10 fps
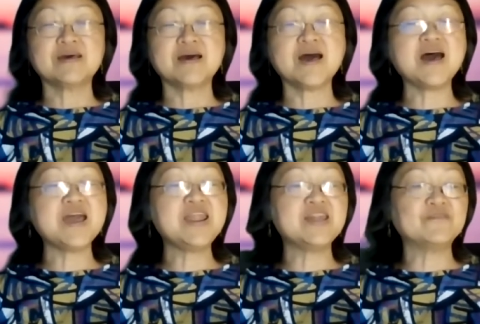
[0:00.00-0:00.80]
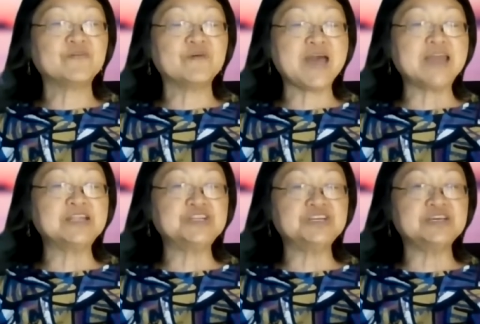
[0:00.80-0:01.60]
high level
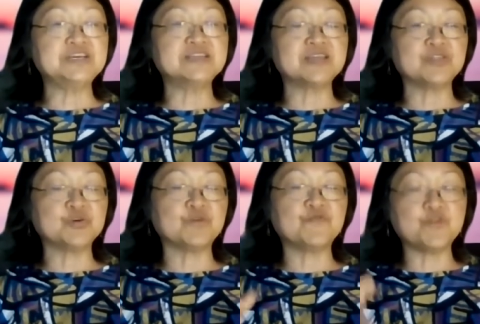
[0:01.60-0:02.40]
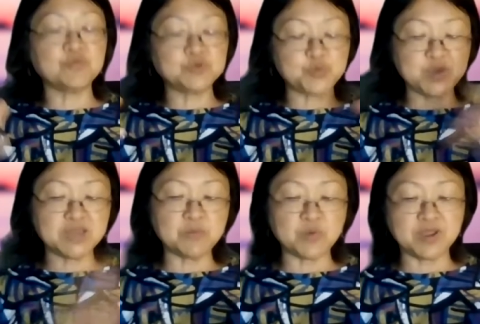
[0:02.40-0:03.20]
energies and thought forms we
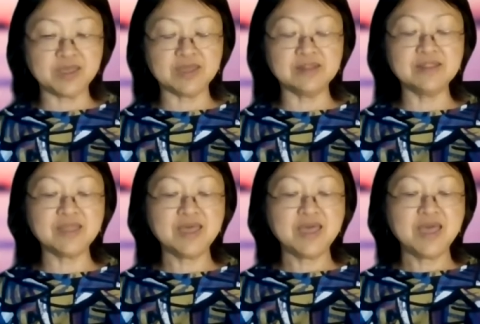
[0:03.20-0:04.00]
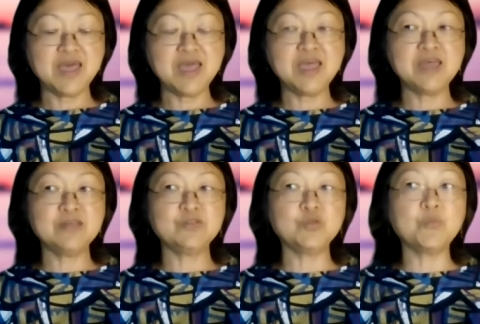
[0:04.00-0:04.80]
can bring in.
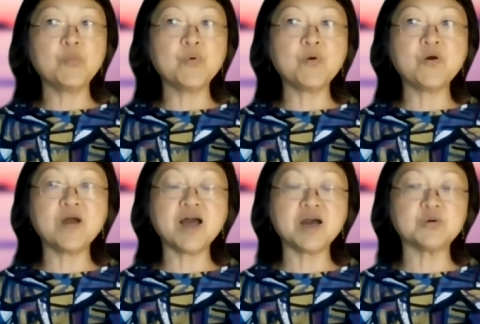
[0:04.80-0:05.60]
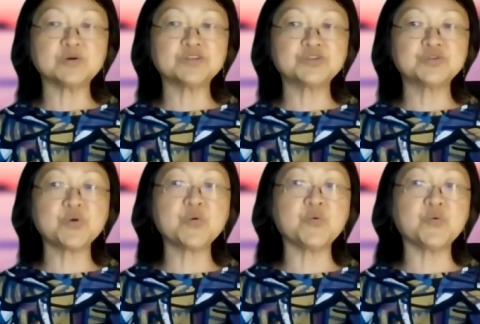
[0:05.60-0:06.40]
And the more our
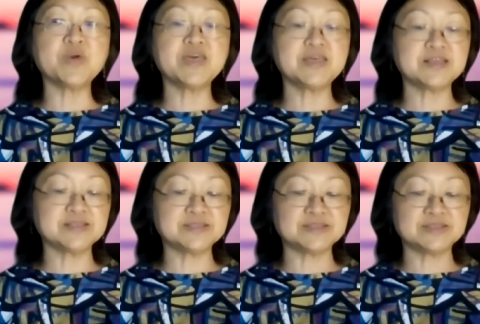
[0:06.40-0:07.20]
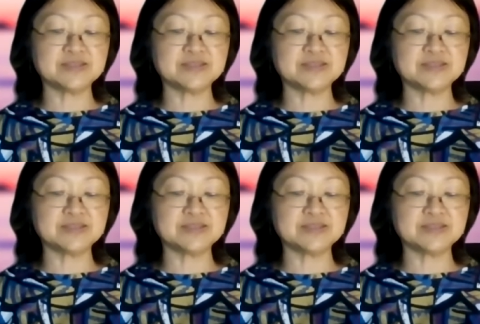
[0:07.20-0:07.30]
soul is